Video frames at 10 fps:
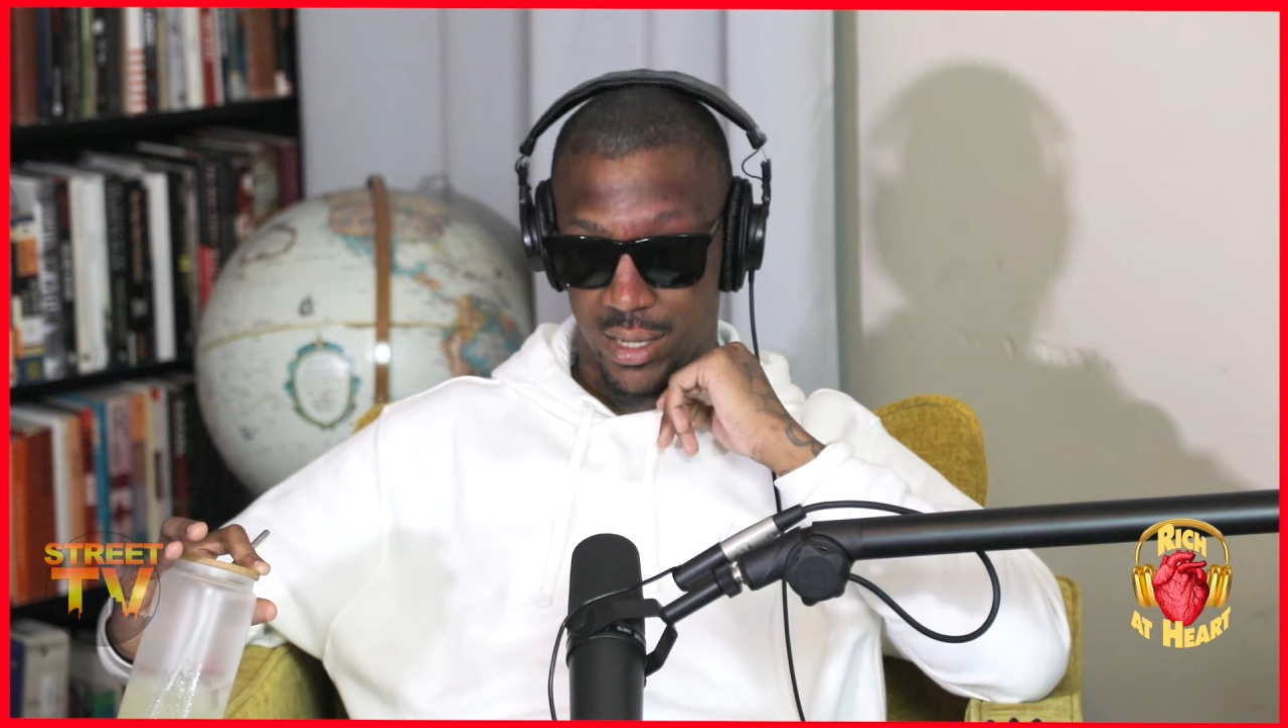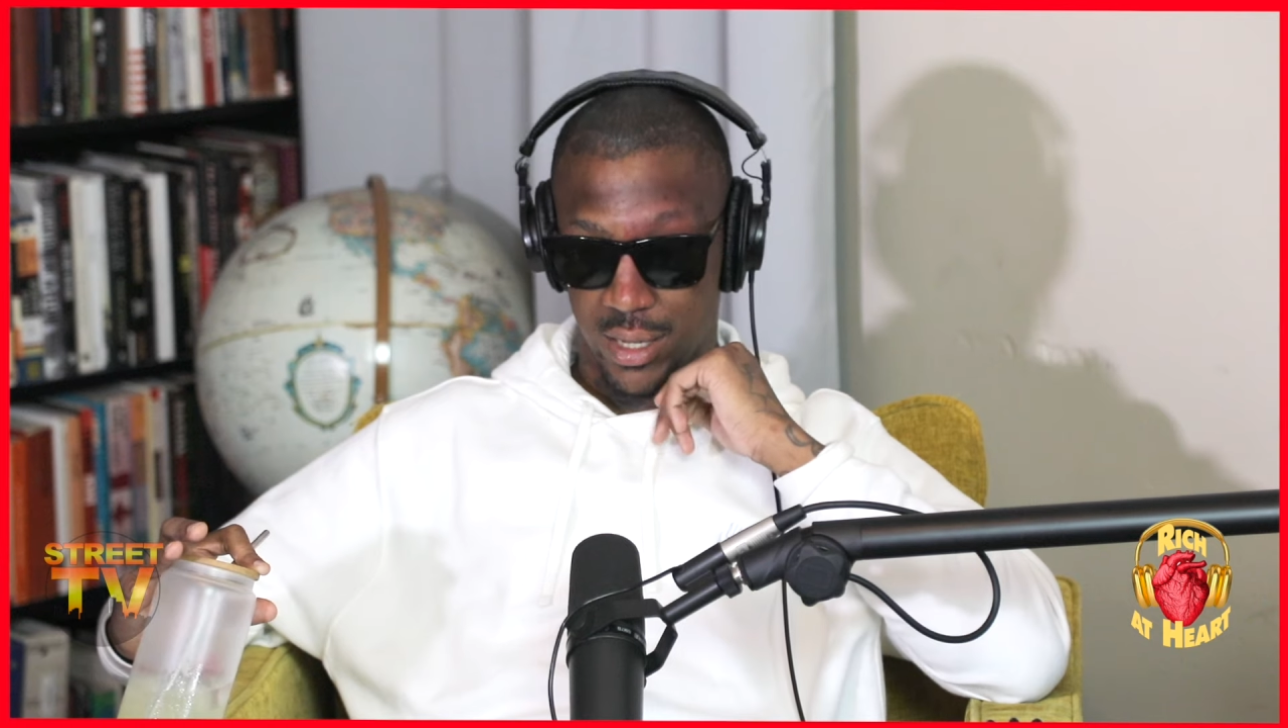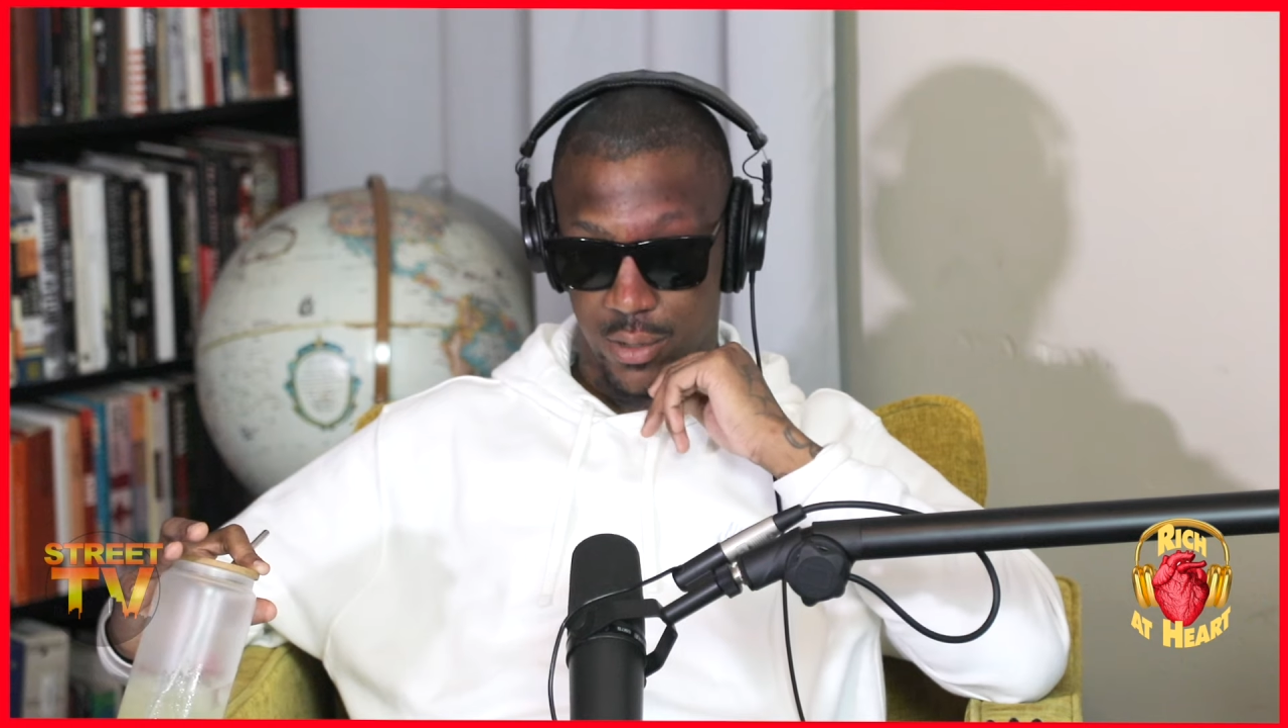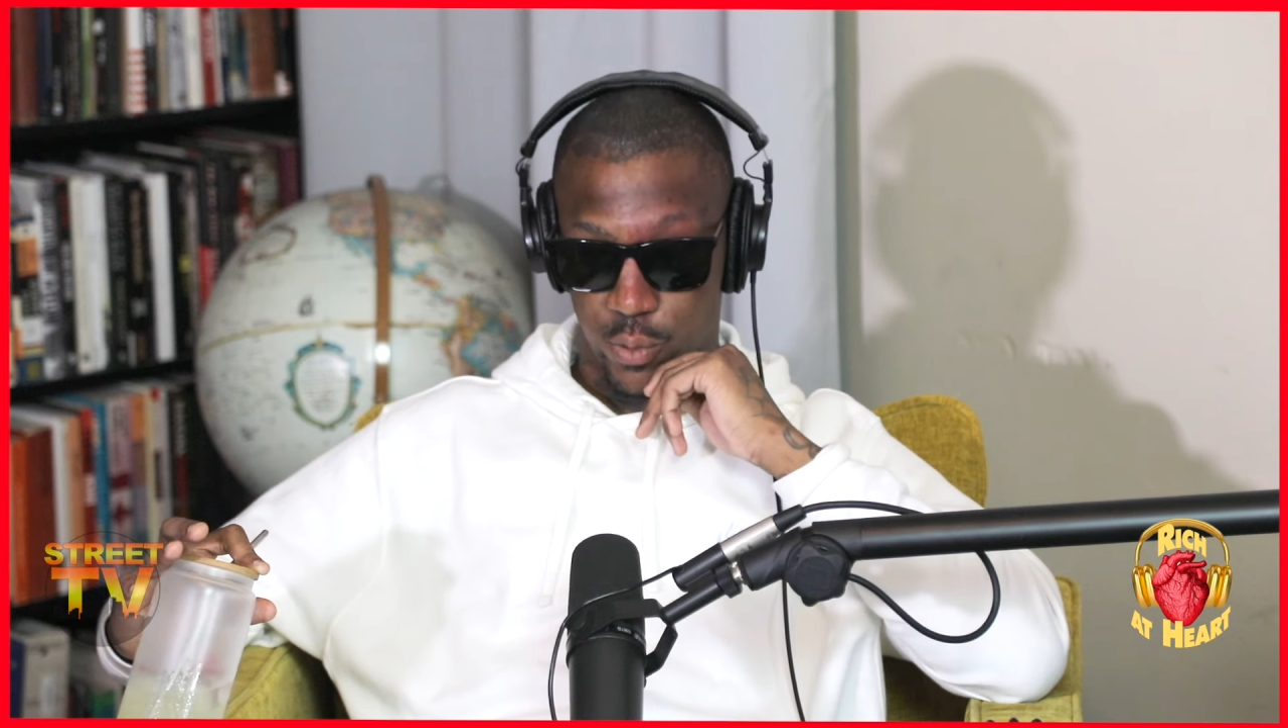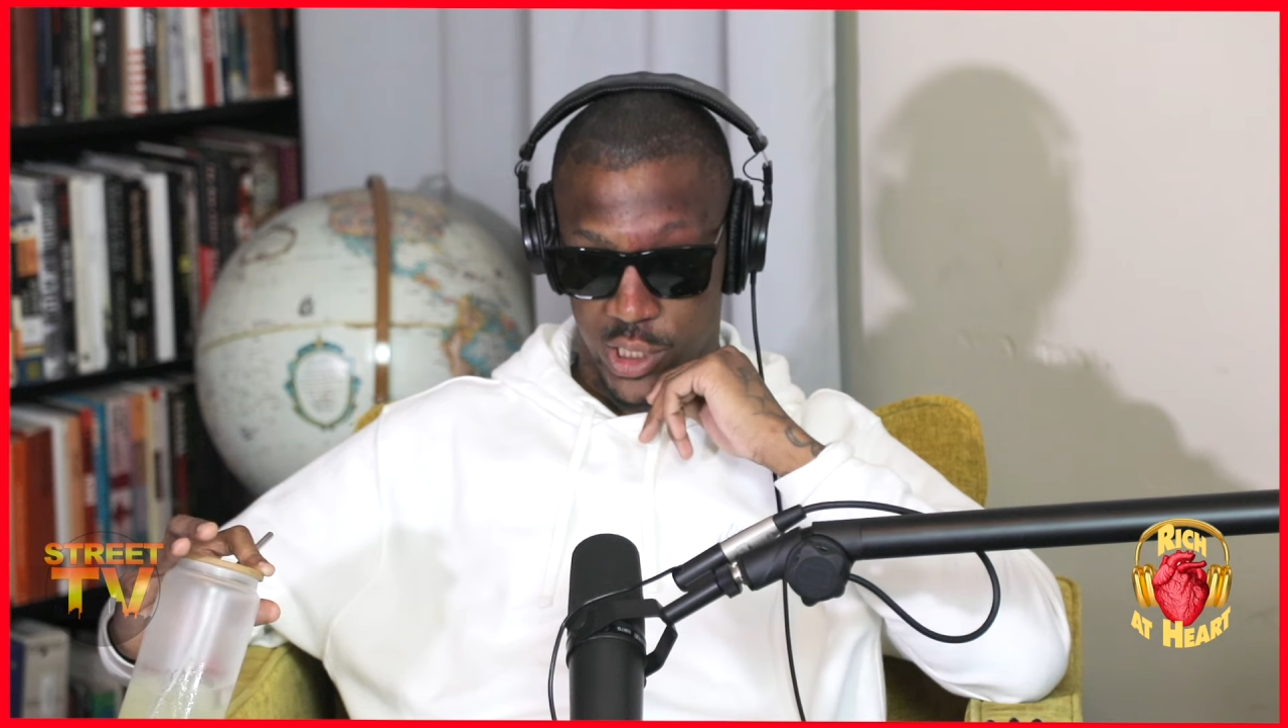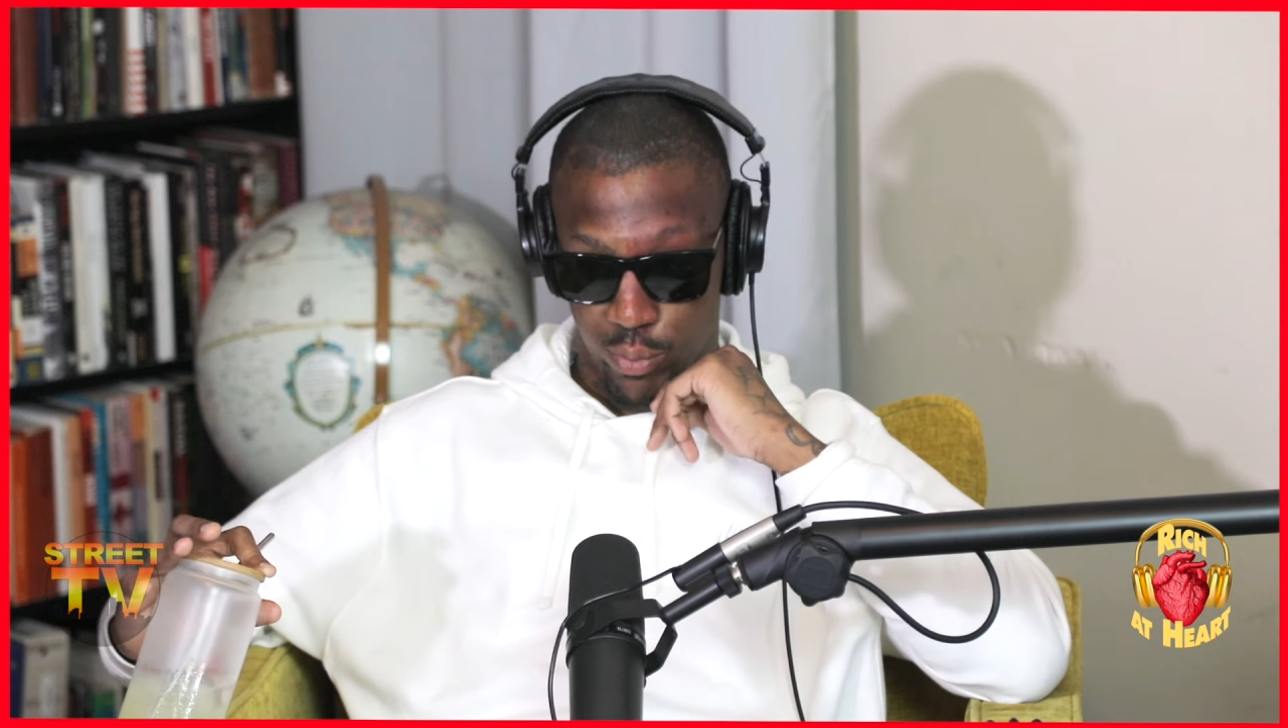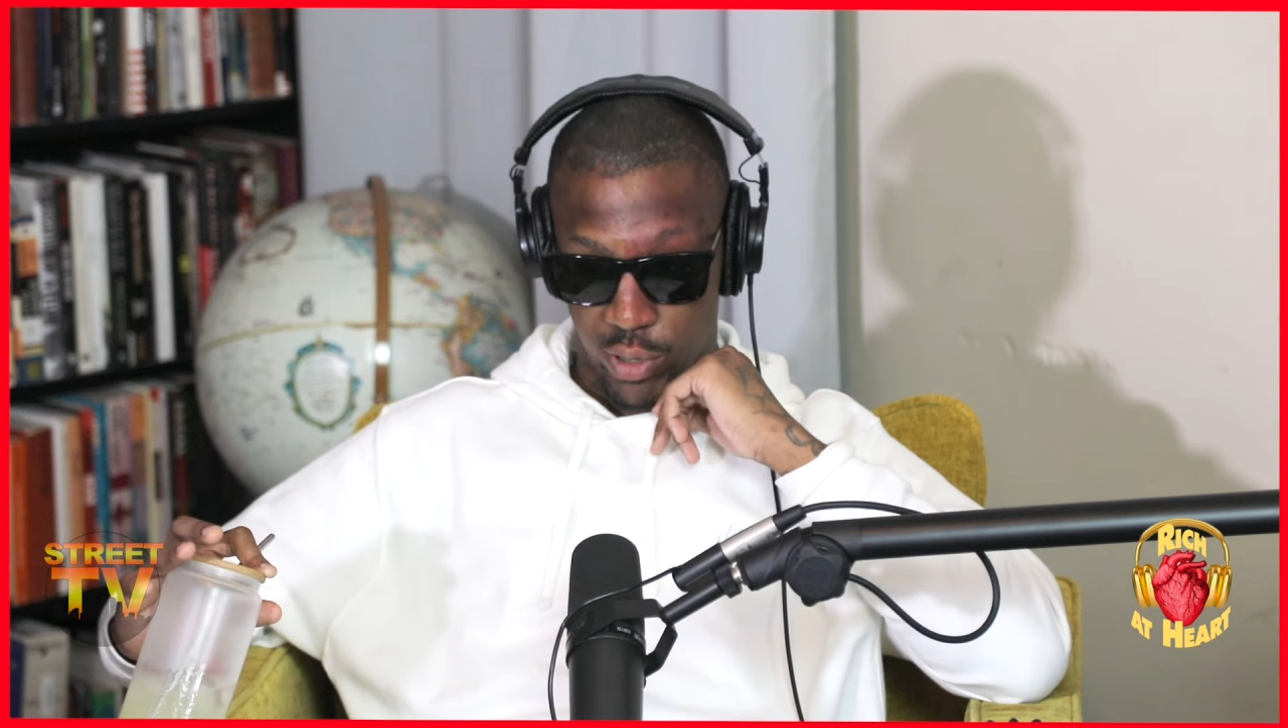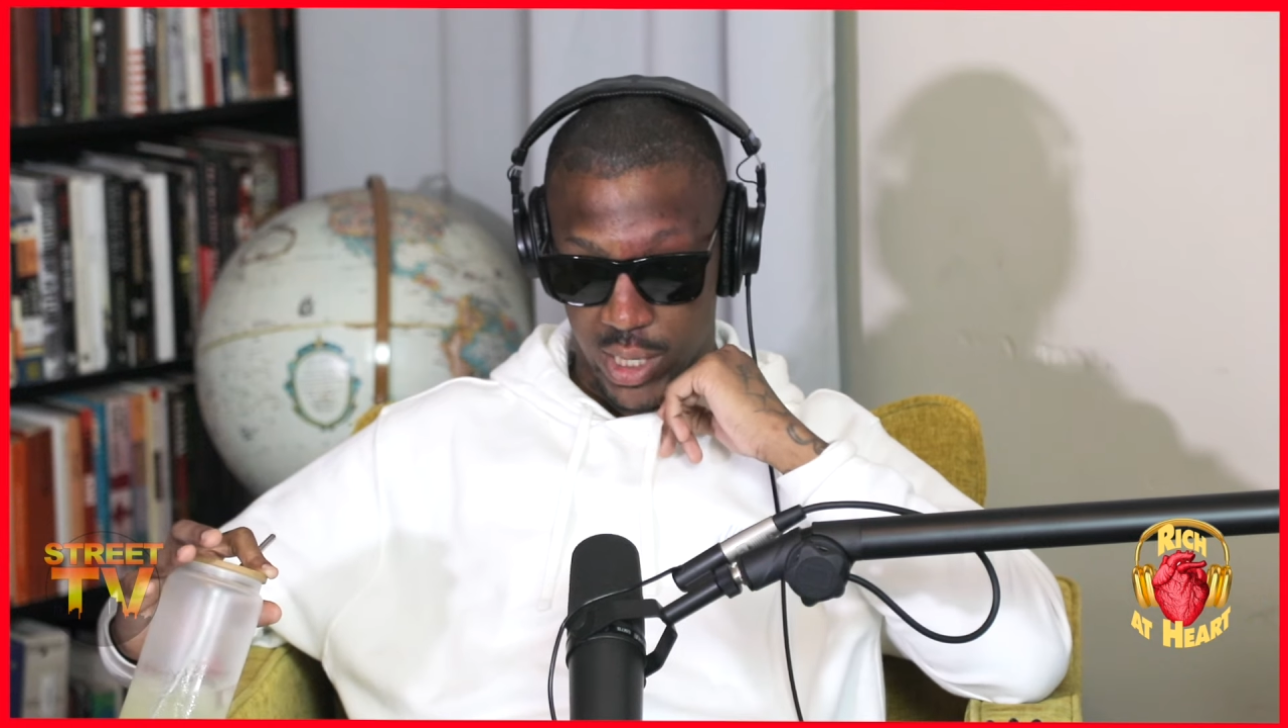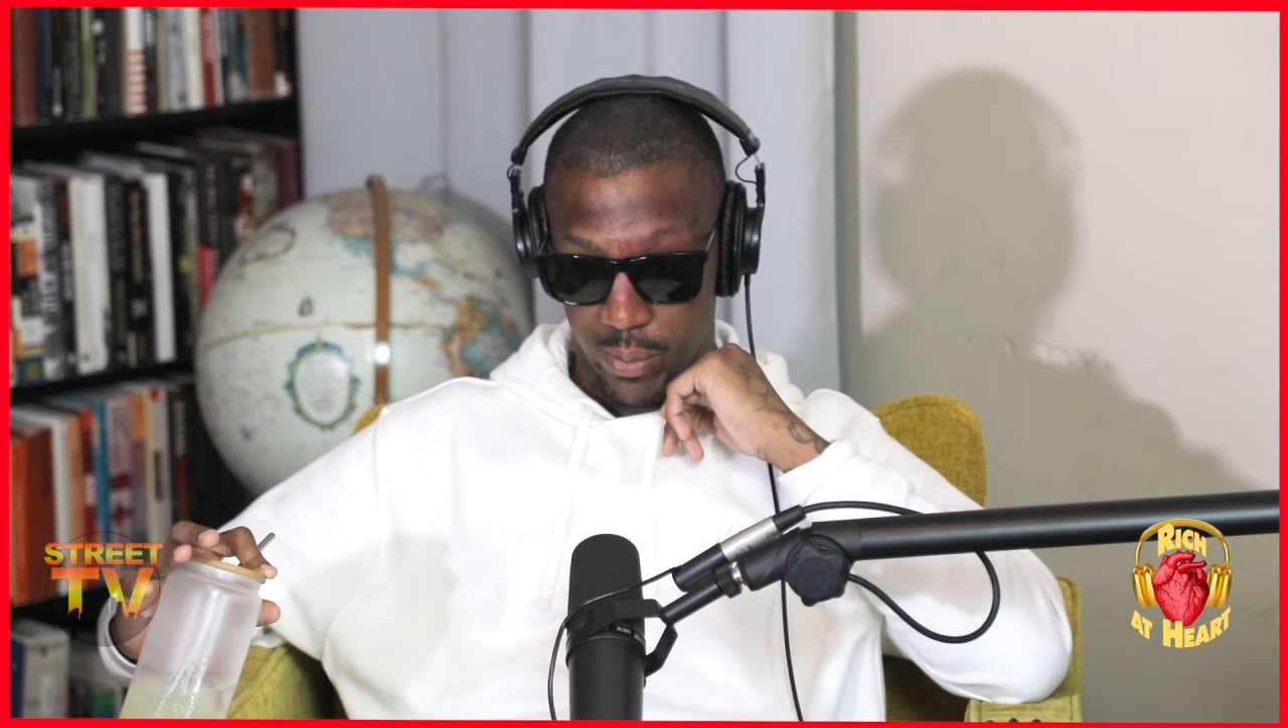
What she brung up